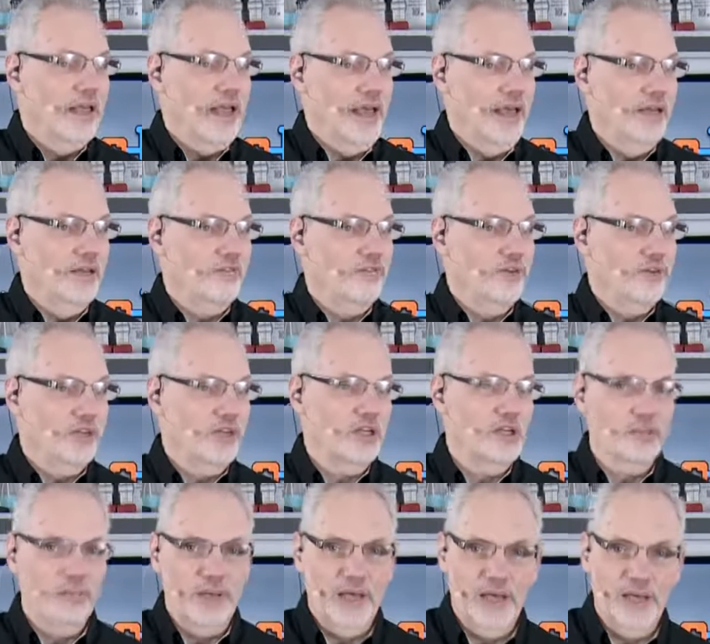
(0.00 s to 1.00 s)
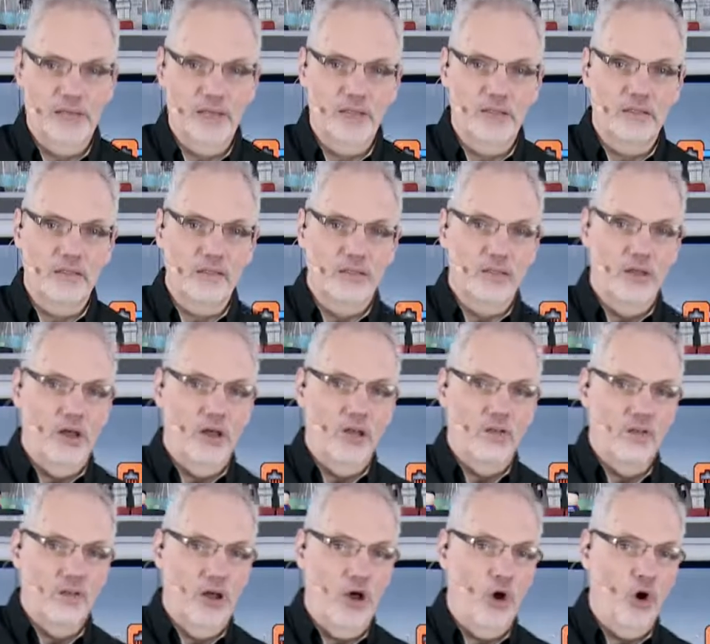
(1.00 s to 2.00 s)
And if you think about it,
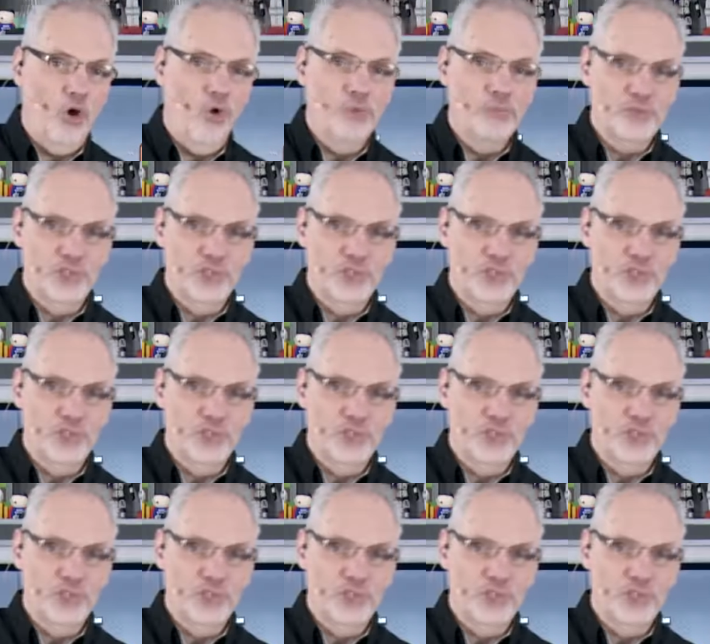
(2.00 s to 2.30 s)
home